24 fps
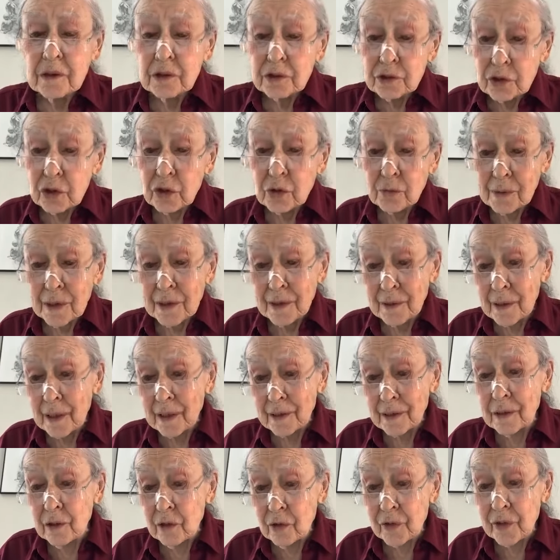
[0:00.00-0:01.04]
you may
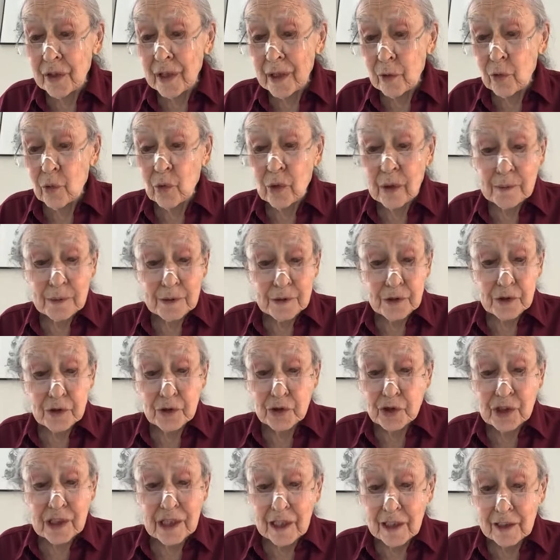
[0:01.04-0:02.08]
not know that
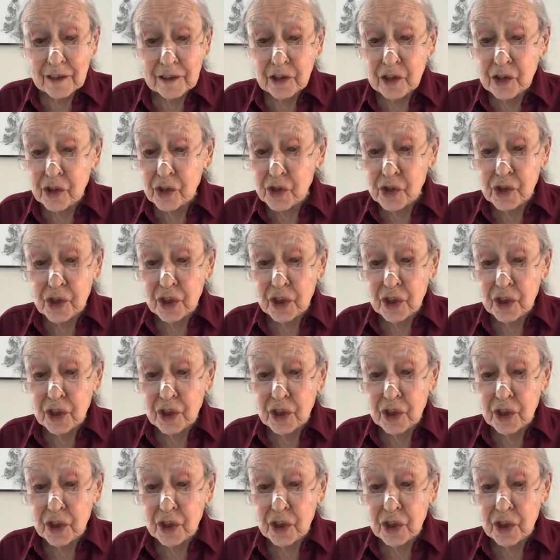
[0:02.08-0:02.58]
Webster's College